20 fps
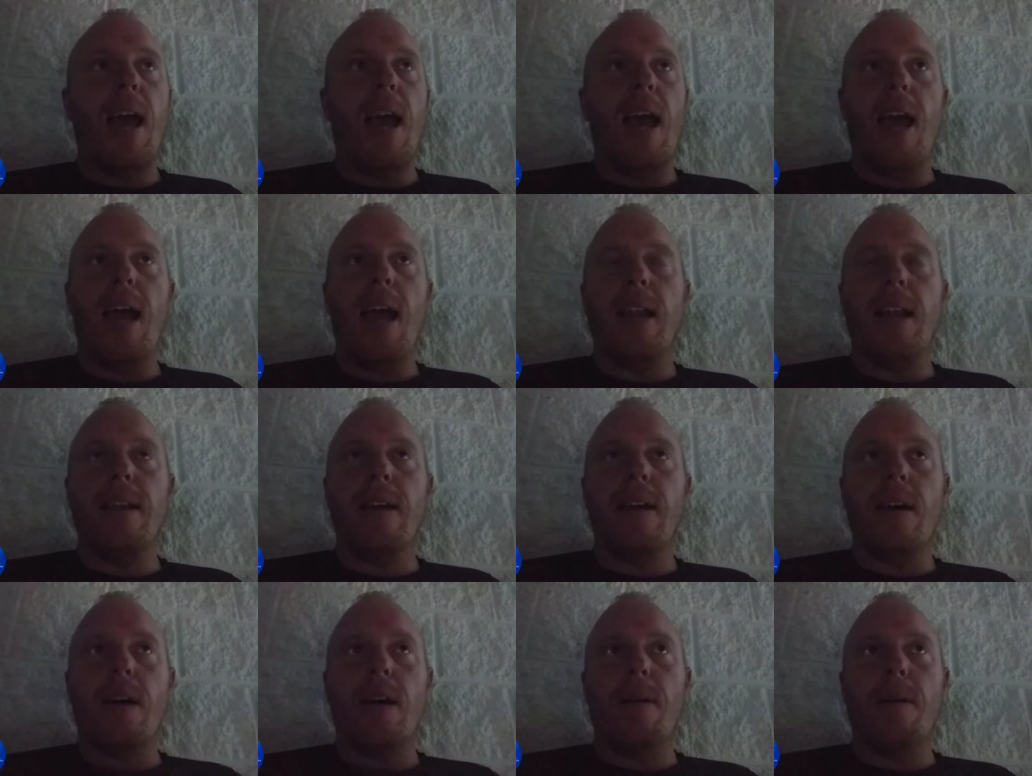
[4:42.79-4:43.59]
and
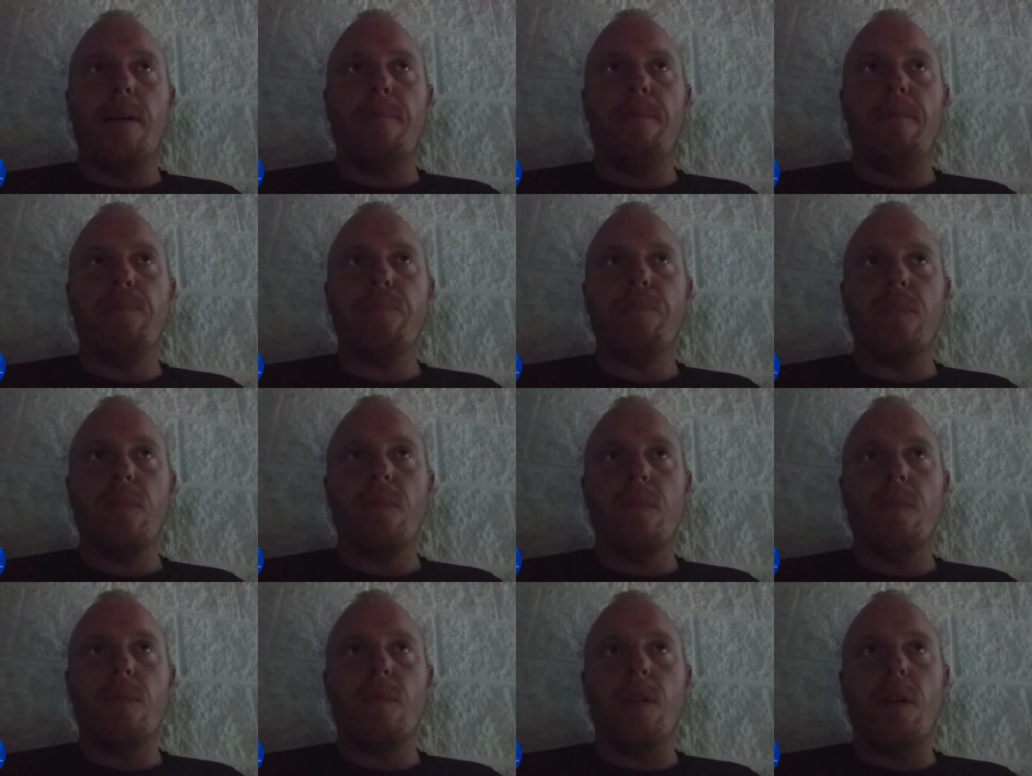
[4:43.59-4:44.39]

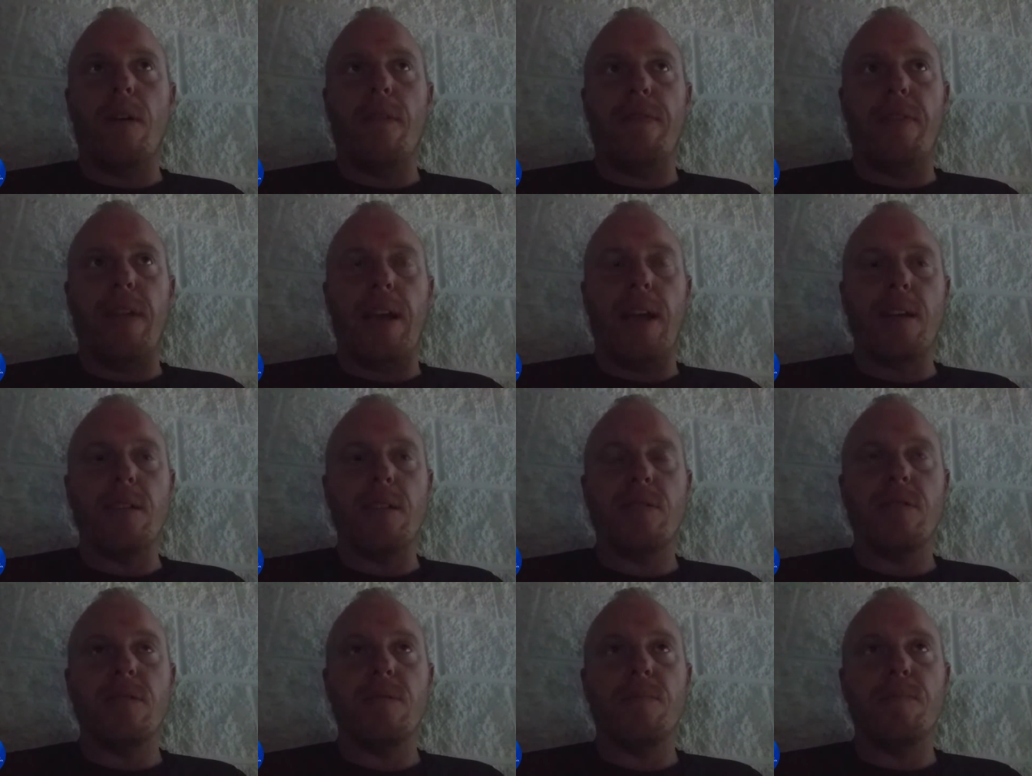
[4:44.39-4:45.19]
of
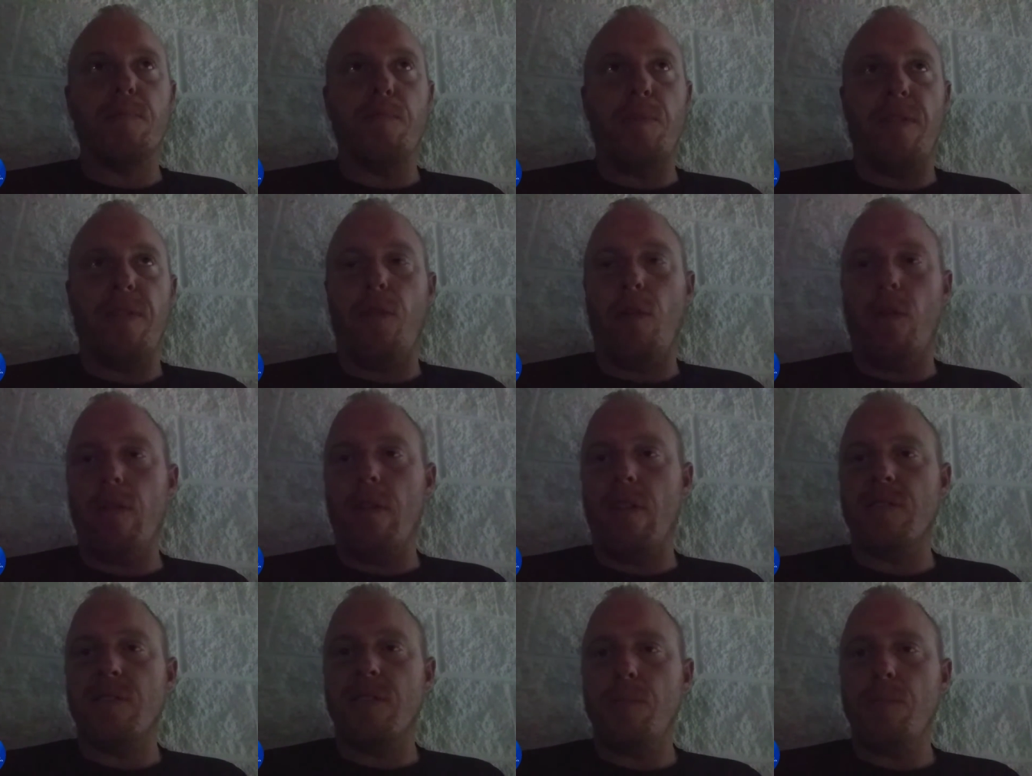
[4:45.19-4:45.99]
things before they're
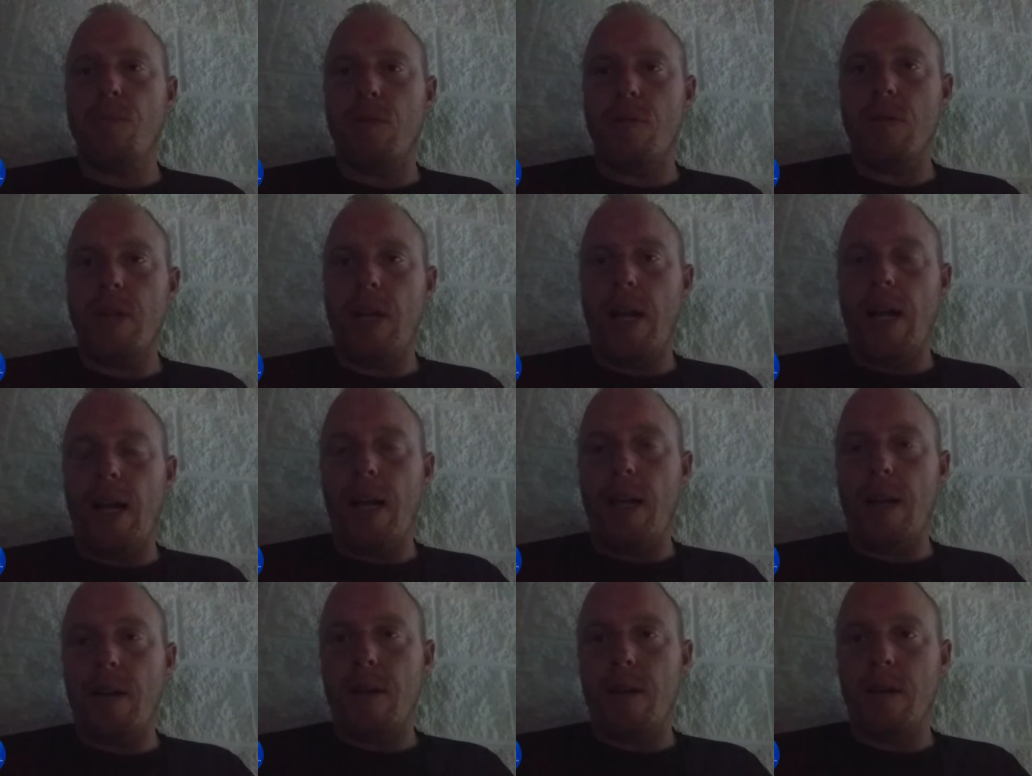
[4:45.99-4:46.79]
assembled
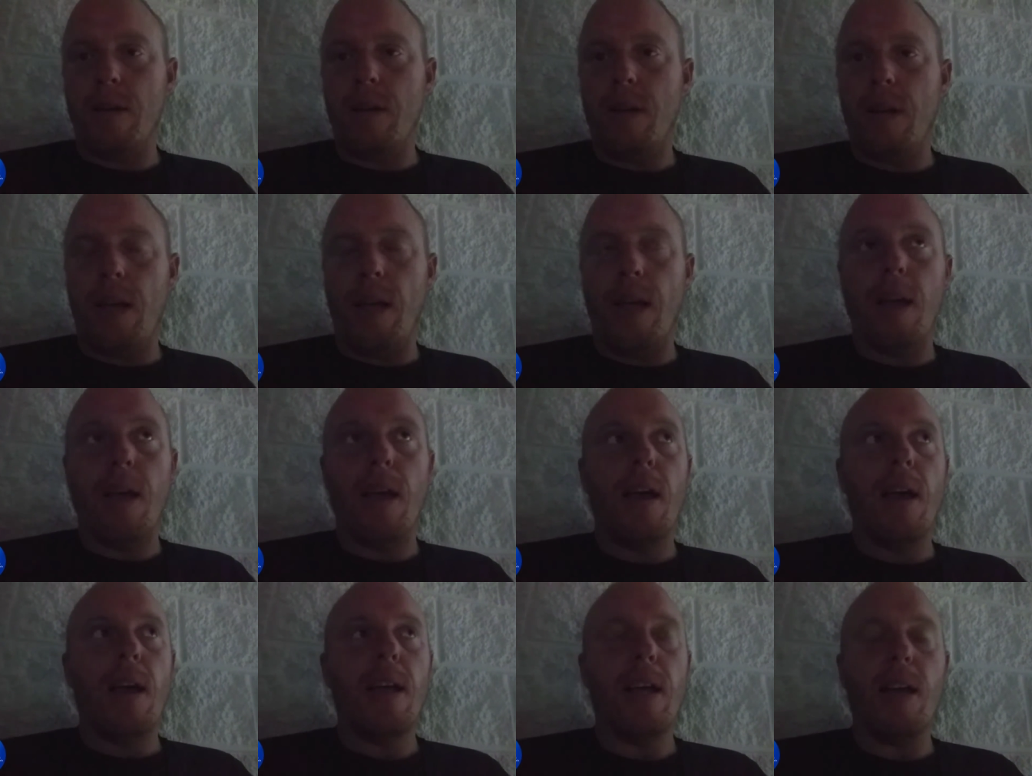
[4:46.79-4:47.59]
and
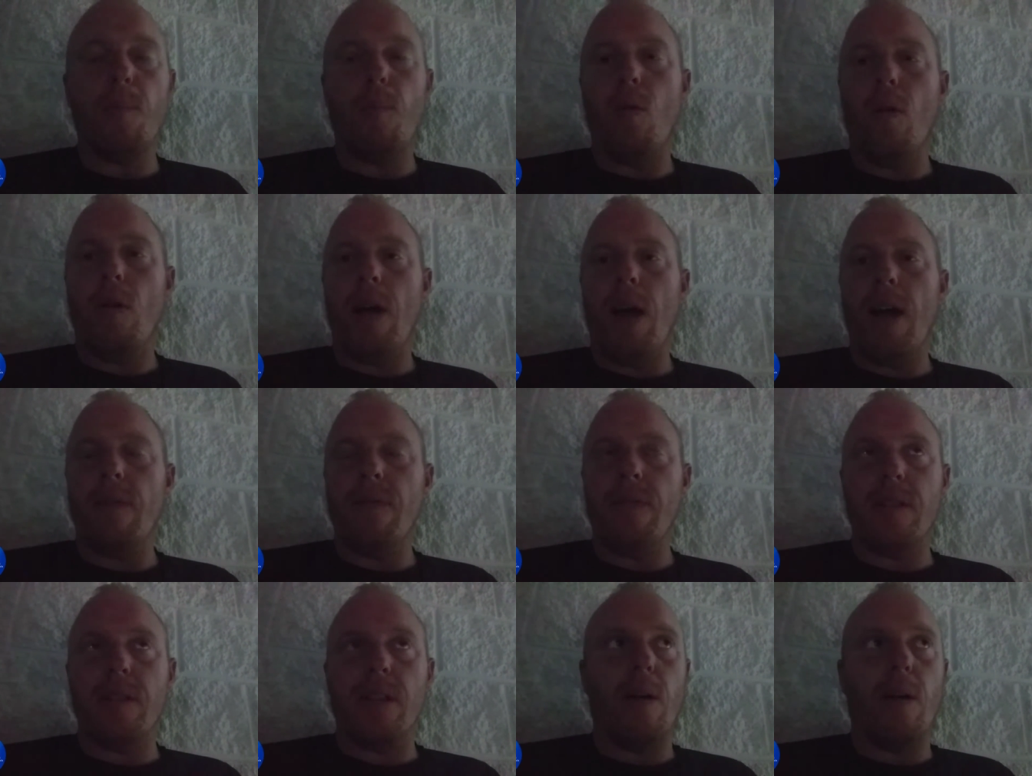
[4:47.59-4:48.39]
get more out of
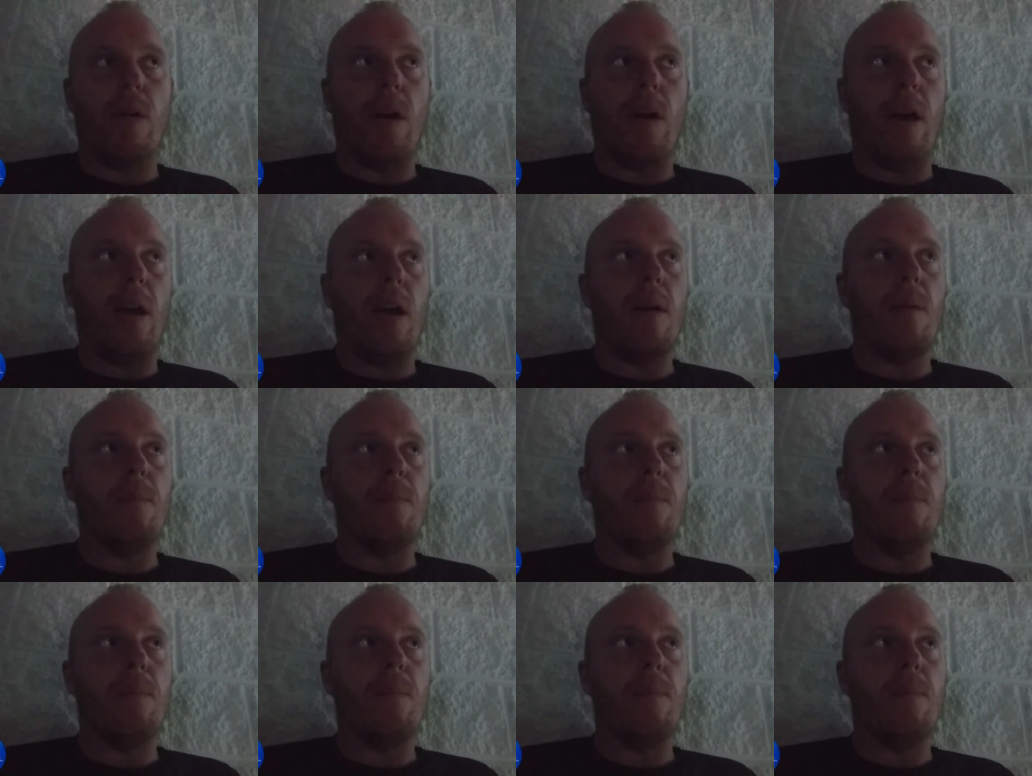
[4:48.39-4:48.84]
it that way.